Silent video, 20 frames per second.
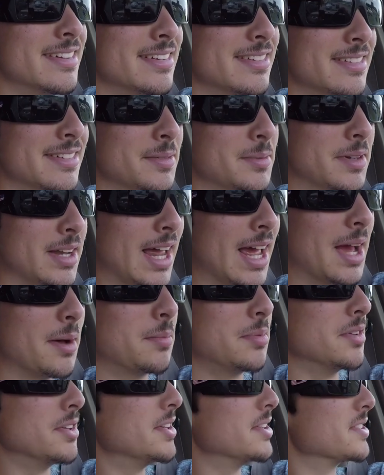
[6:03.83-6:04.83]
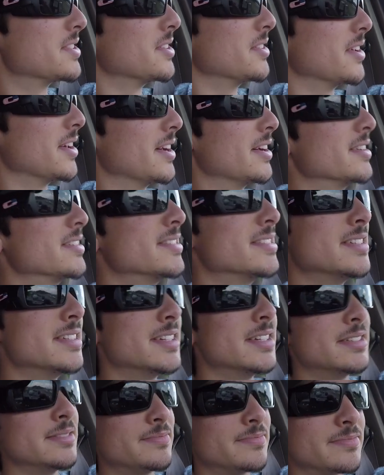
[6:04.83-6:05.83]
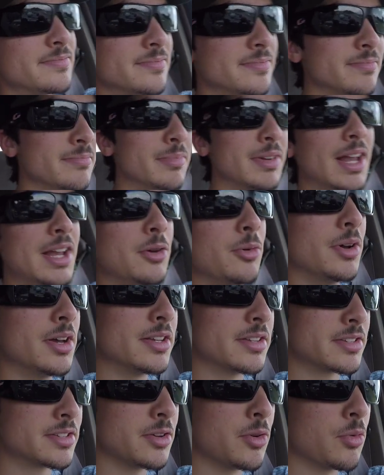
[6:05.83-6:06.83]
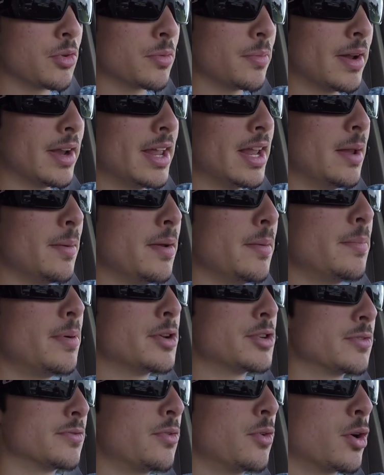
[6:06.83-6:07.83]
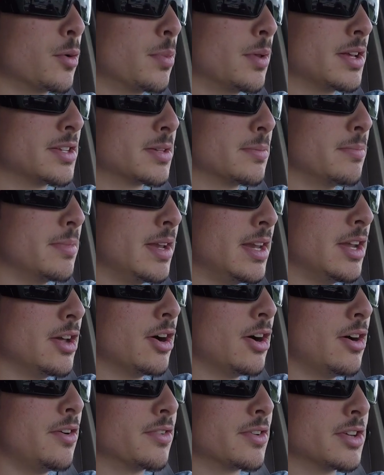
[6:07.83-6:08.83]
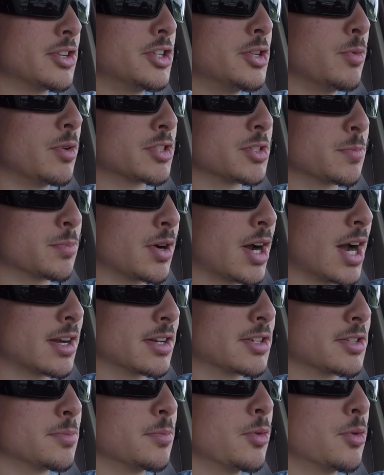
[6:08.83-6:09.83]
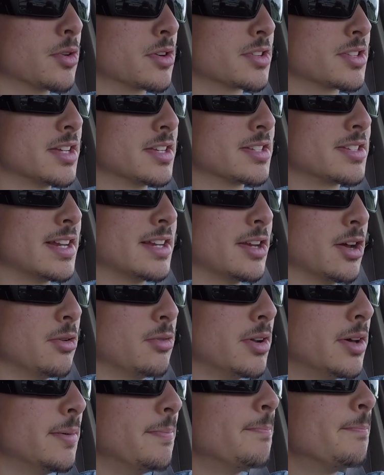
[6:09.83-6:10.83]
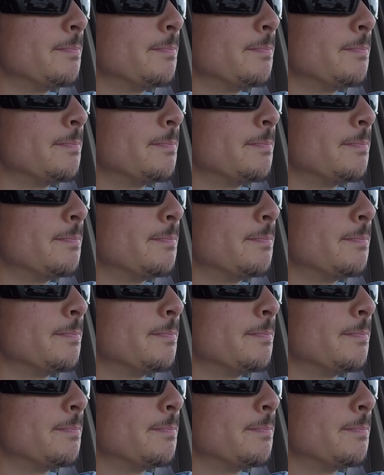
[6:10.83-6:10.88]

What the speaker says: A little bit of appleness, okay. But anyways, so we're about to head on a pigeon for her to play some mini golf because she wants to practice more since Daytona.